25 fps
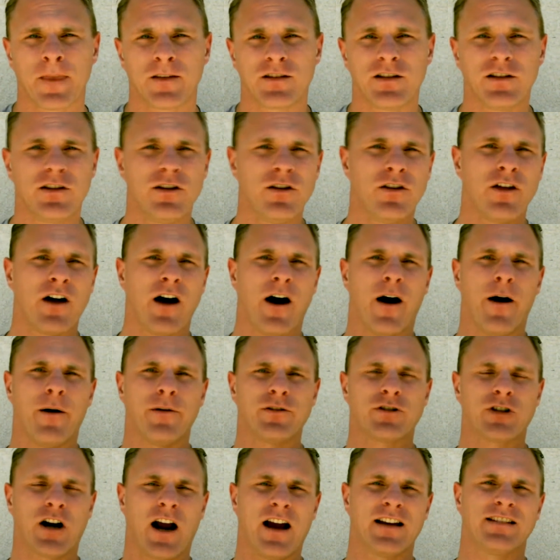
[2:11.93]
To do the
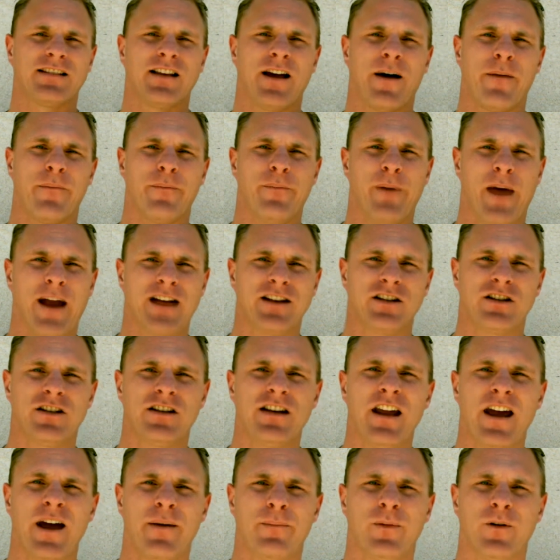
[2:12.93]
Tricep Bench
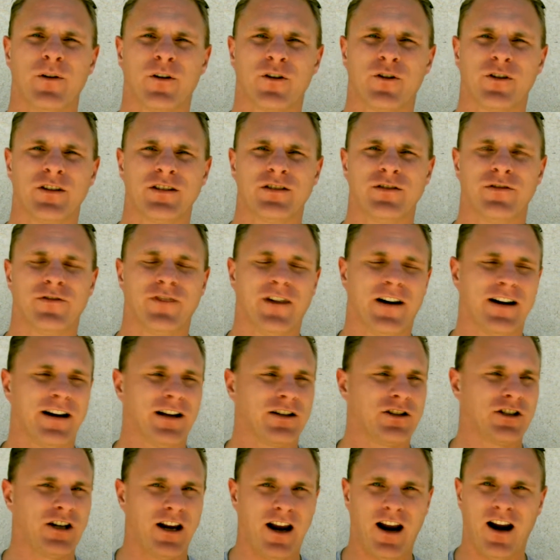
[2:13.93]
Dip, you're going to find a
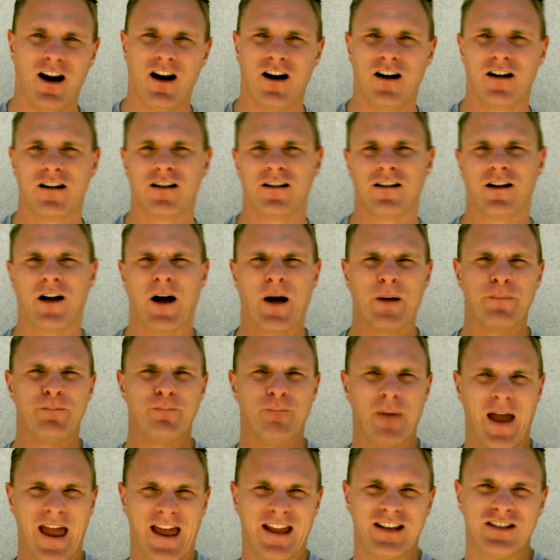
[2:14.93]
chair, a
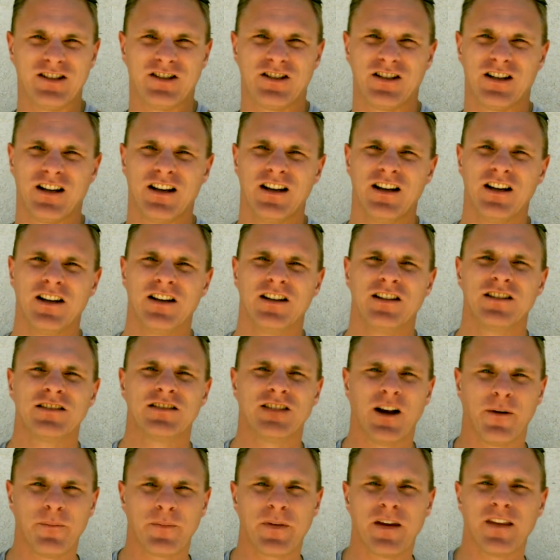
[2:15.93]
bench,
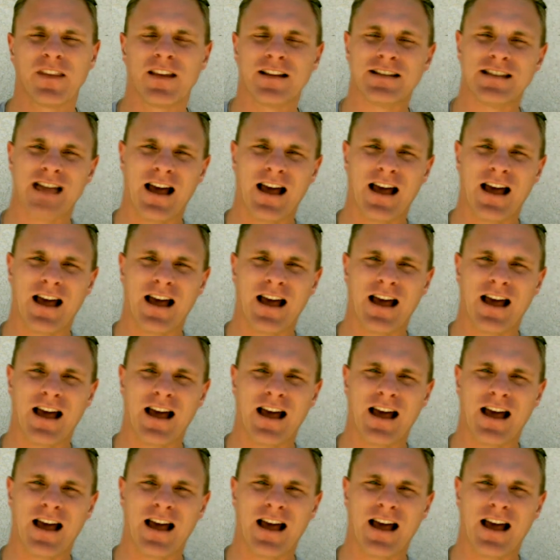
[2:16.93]
something that's